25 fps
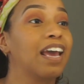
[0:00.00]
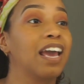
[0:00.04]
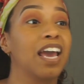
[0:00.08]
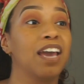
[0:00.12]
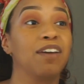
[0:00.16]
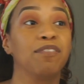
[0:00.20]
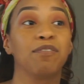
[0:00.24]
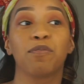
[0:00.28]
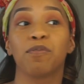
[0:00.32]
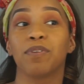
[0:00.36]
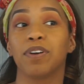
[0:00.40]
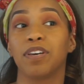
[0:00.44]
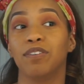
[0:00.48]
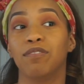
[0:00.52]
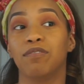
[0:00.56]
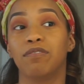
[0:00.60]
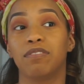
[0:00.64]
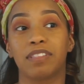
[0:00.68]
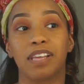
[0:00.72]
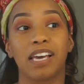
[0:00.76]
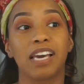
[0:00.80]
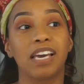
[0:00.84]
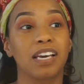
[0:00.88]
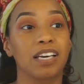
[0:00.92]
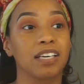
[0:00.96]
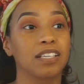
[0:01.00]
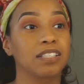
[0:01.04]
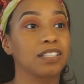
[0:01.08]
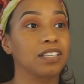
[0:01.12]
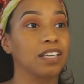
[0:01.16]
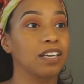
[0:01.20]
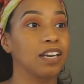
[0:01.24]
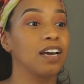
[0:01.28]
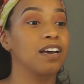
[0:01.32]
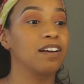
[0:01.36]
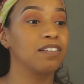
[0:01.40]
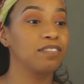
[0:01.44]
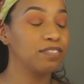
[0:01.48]
Even when you think it's
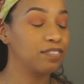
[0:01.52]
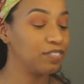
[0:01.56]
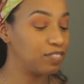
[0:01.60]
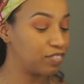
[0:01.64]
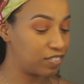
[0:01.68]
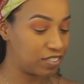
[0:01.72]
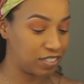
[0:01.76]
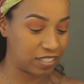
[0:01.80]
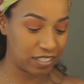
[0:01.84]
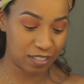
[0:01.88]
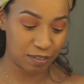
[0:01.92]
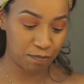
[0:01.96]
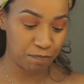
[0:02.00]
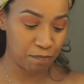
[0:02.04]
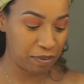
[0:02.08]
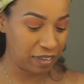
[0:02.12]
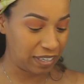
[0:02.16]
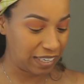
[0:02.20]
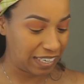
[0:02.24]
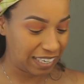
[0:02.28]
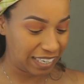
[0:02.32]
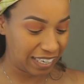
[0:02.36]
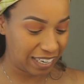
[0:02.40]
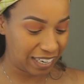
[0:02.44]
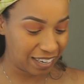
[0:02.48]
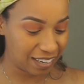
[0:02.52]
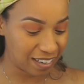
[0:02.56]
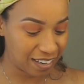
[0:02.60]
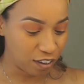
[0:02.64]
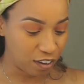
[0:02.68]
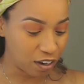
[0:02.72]
enough, just blend it.